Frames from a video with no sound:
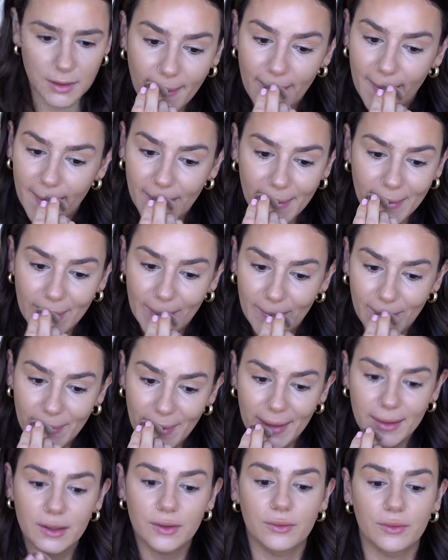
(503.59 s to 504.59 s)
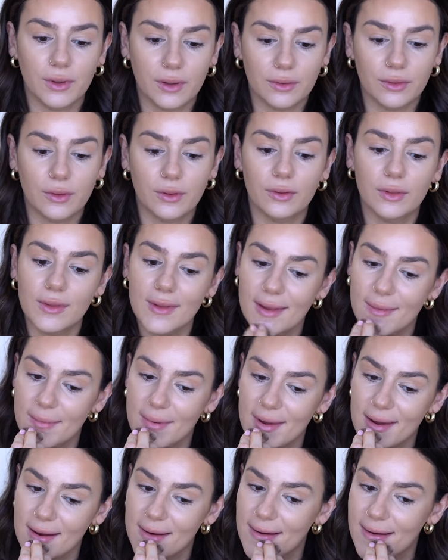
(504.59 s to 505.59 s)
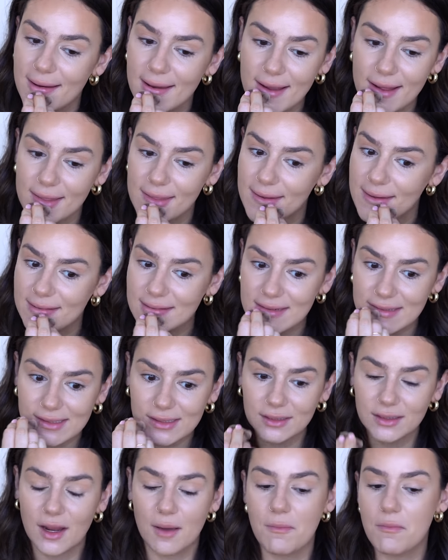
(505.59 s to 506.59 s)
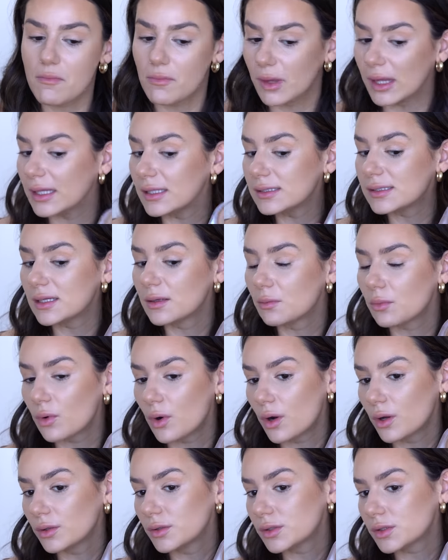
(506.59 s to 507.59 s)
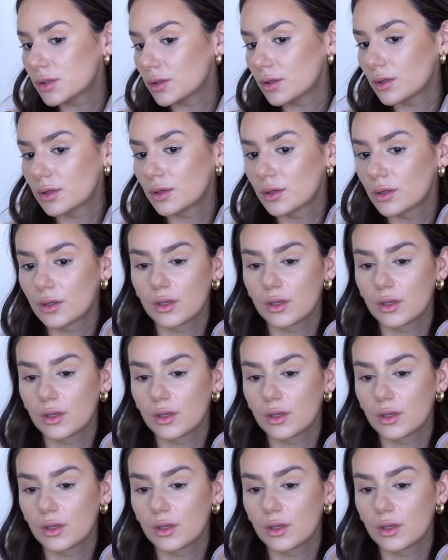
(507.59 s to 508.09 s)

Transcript: A little bit around the lip area. This is an amazing bronzer.